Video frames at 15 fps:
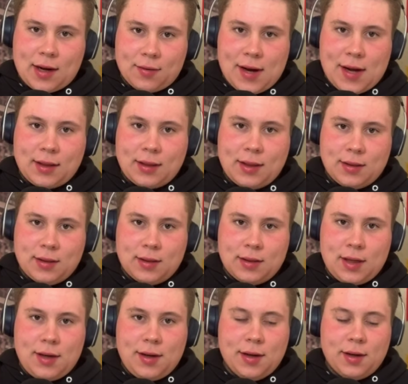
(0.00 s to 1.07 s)
that correct? Right. He's a
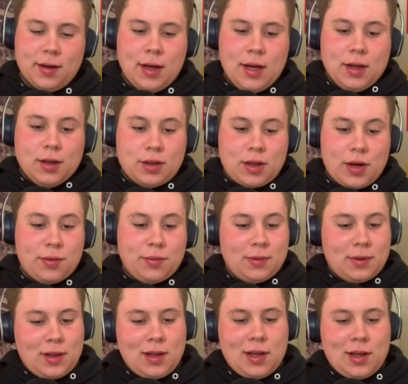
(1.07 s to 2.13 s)
senior. So,
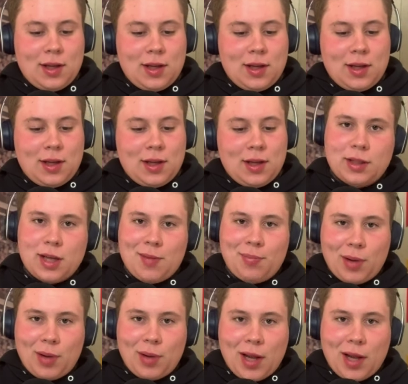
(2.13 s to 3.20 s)
old
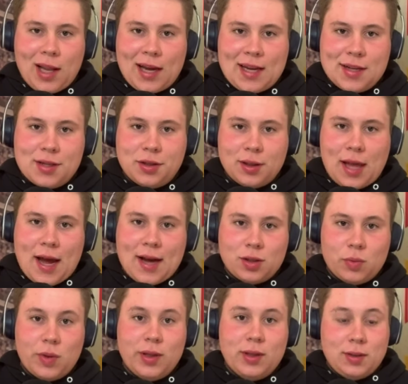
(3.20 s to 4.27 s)
cliche, play like it's your
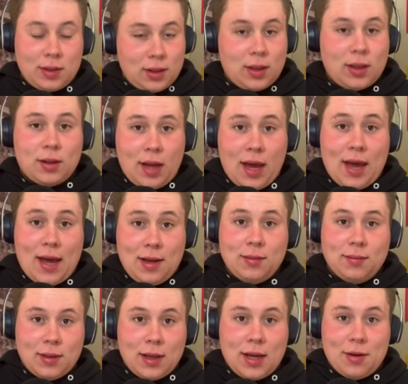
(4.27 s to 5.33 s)
last one.
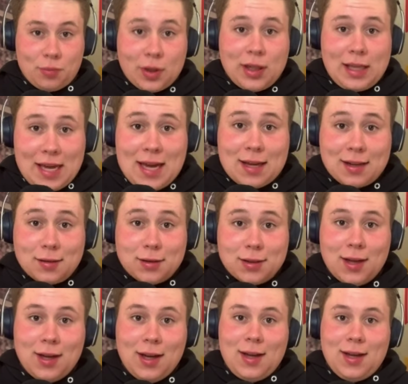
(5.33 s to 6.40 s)
He it really
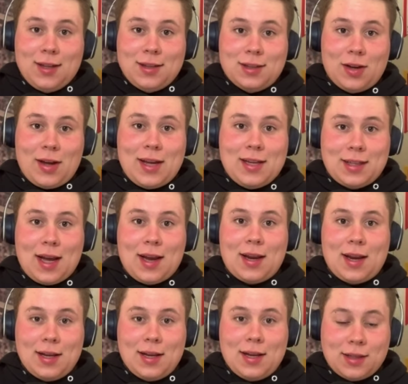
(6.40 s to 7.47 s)
is. Yeah. So he's got to
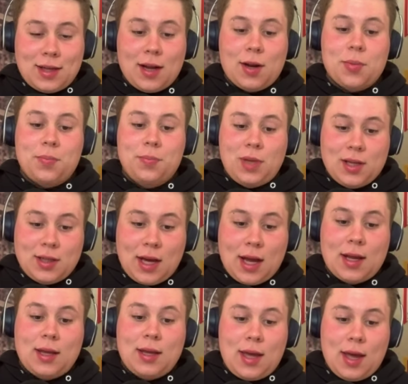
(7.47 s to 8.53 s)
he's got to he's got
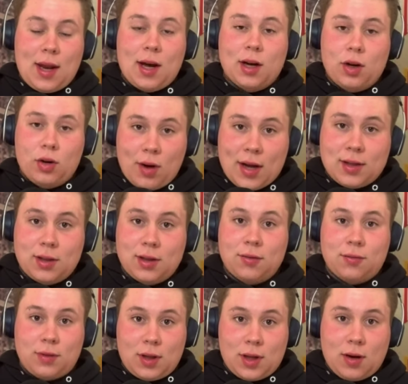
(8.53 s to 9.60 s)
to get
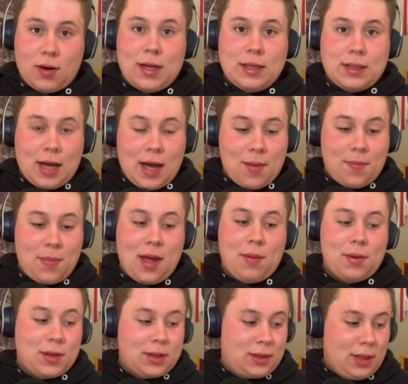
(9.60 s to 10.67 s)
aggressive. You know, he's got to be
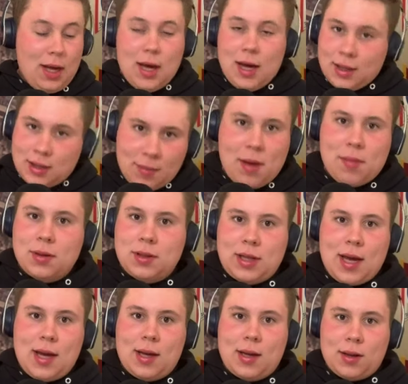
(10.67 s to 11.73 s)
able to he's got to be able to
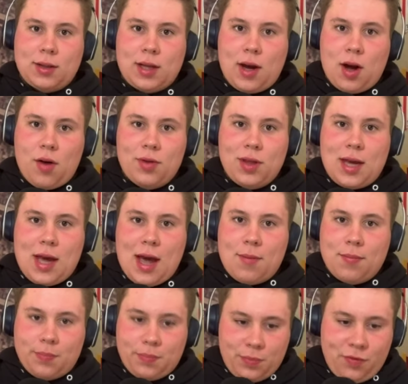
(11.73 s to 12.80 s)
take take over the
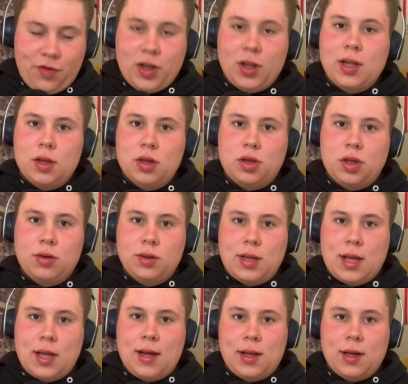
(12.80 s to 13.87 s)
game, fill in the shoes
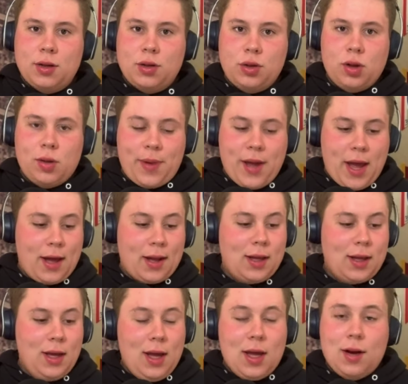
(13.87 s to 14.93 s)
that Elliot Tulip
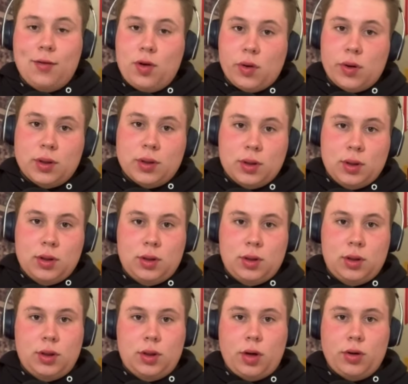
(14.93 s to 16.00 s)
had. Of course,
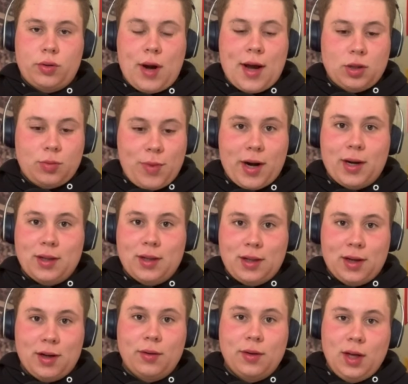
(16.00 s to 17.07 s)
Coach Raspberry,
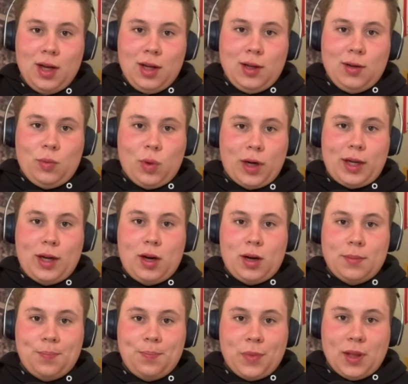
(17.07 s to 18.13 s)
you know, working
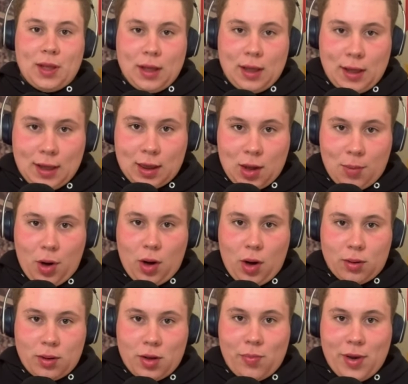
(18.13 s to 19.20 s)
on get the
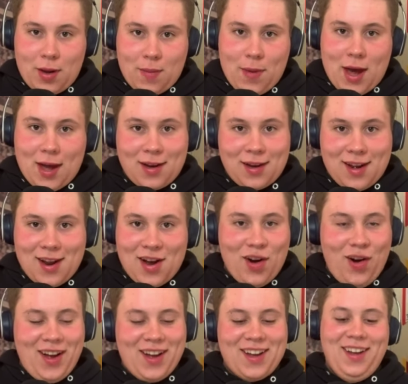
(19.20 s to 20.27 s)
ball to the big man. You
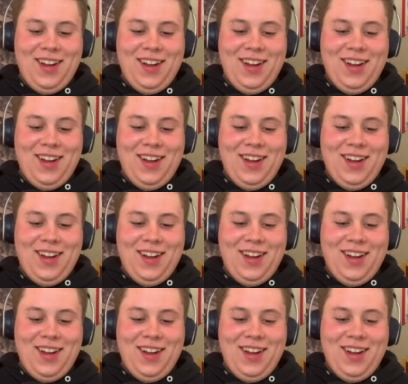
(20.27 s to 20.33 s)
know,